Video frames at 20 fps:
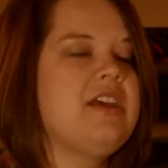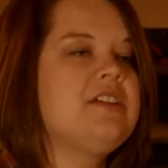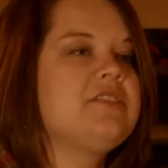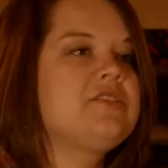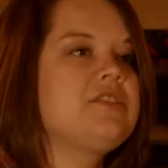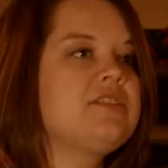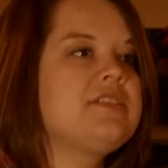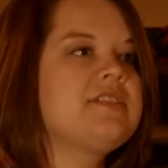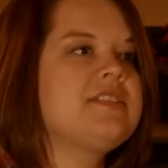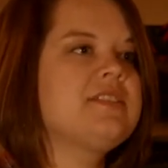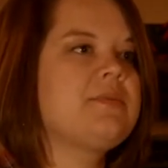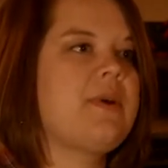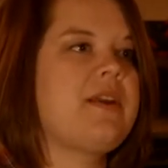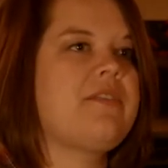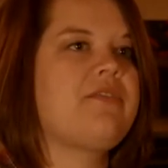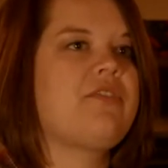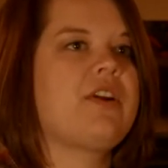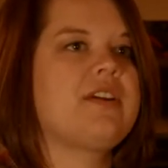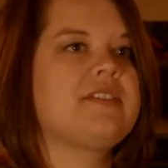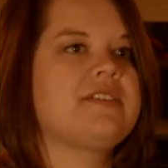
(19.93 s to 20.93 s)
So this is a way
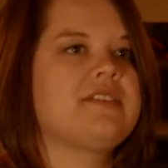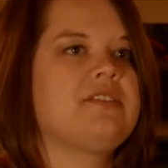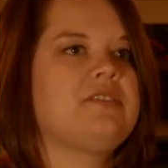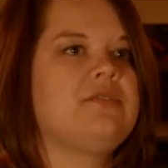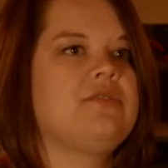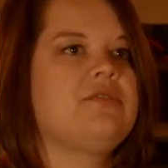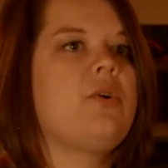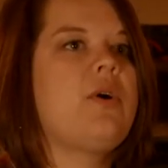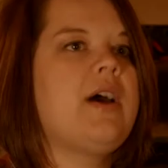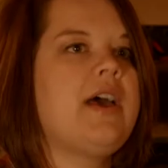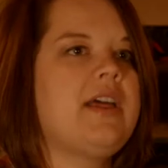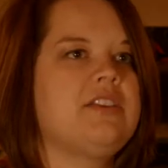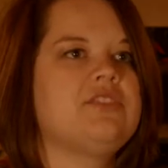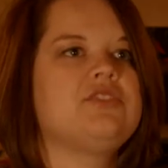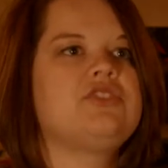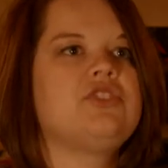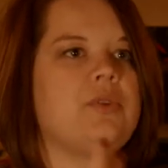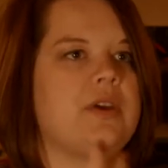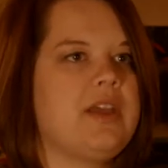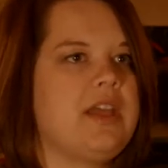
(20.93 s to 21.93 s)
for us to go ahead
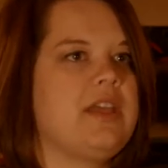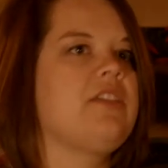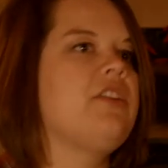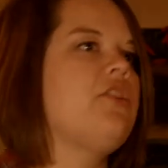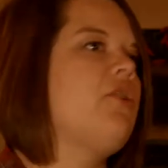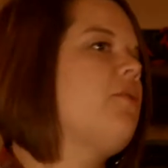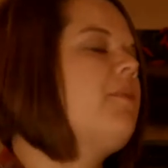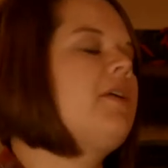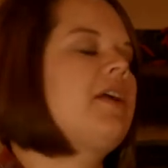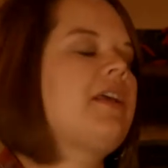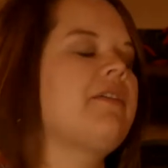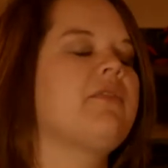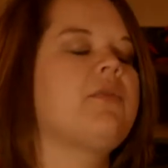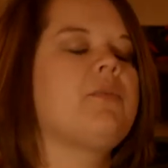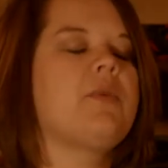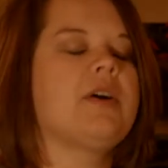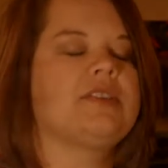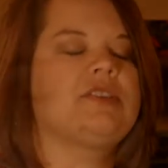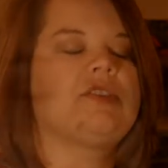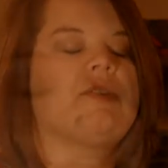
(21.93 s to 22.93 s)
and do it in the notebook if we want